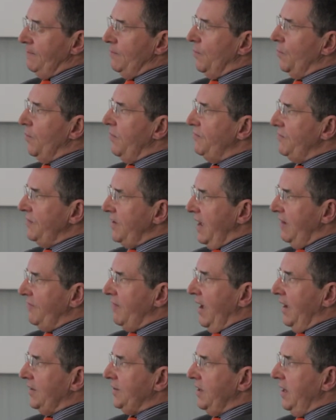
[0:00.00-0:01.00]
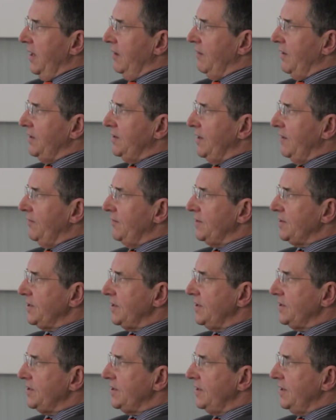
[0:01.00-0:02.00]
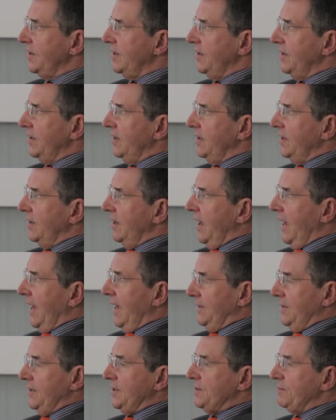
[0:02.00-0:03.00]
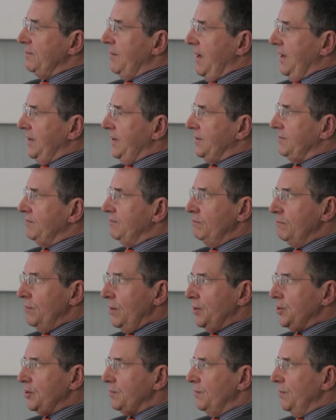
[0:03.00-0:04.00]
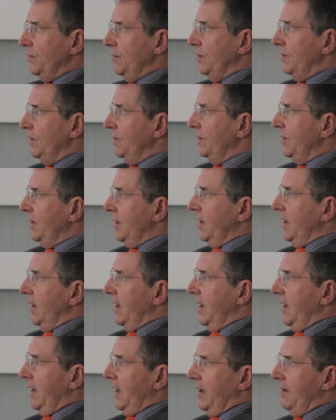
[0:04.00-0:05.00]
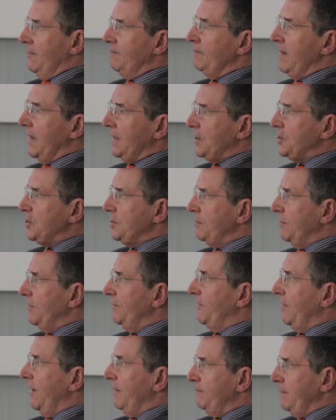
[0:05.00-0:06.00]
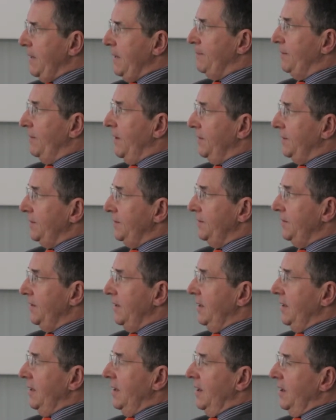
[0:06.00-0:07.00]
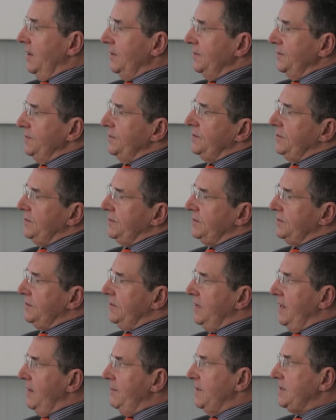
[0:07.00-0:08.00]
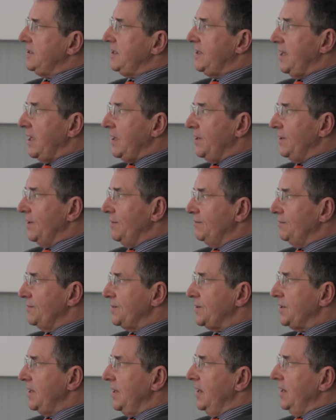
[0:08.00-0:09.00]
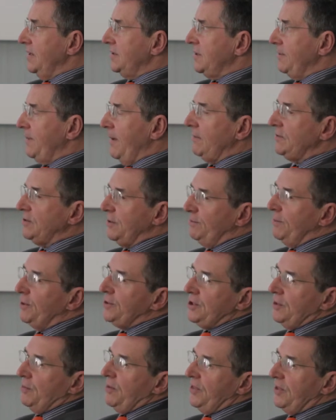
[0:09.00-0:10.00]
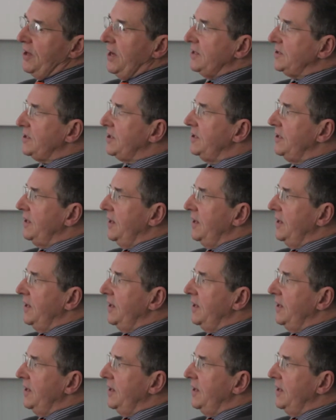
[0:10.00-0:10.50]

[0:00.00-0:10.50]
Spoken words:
we've never had a year-end deficit, and it's made it much more manageable for people on limited incomes to be able to budget. We think it's